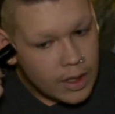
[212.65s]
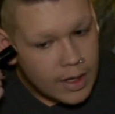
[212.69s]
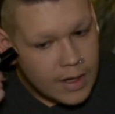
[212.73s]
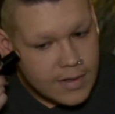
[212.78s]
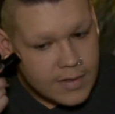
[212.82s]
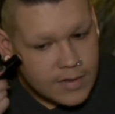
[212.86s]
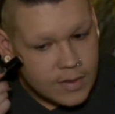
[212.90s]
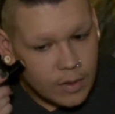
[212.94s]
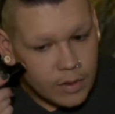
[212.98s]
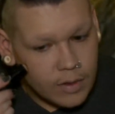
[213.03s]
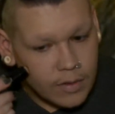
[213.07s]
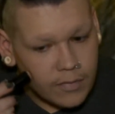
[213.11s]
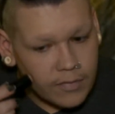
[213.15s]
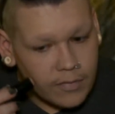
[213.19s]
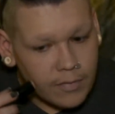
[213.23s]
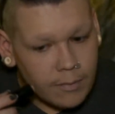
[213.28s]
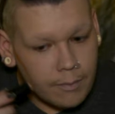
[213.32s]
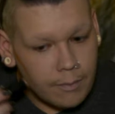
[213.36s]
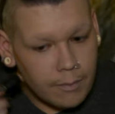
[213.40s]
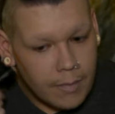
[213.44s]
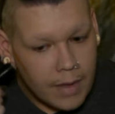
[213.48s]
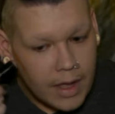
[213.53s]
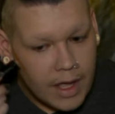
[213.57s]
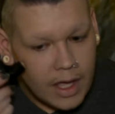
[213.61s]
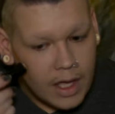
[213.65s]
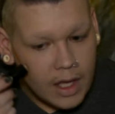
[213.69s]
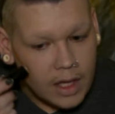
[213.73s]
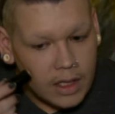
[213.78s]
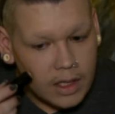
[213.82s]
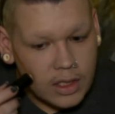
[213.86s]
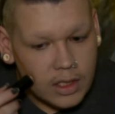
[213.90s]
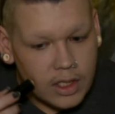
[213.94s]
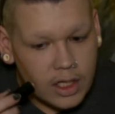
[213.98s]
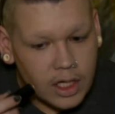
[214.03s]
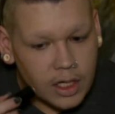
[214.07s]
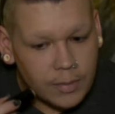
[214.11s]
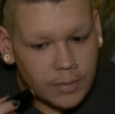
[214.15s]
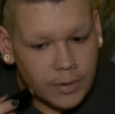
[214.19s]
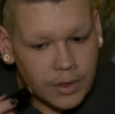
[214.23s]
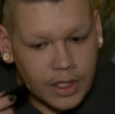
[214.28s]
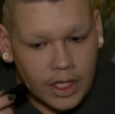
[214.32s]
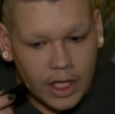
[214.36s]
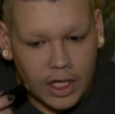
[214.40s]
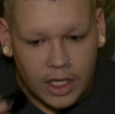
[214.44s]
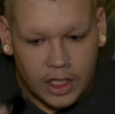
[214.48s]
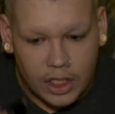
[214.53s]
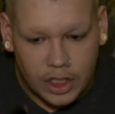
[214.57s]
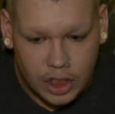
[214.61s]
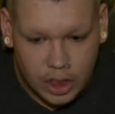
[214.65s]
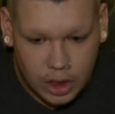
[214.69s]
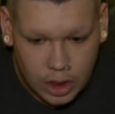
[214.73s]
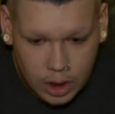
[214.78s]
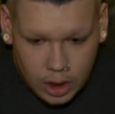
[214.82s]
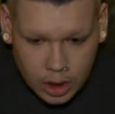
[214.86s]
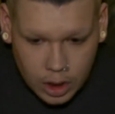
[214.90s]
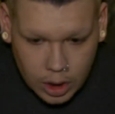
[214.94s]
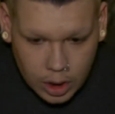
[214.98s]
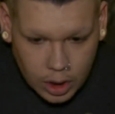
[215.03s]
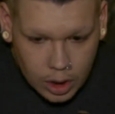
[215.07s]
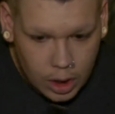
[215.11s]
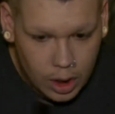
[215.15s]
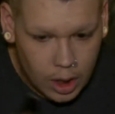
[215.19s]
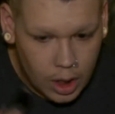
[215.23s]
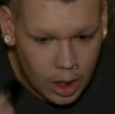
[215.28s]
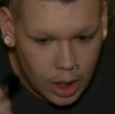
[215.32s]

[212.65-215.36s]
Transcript: a sort of male interpretation.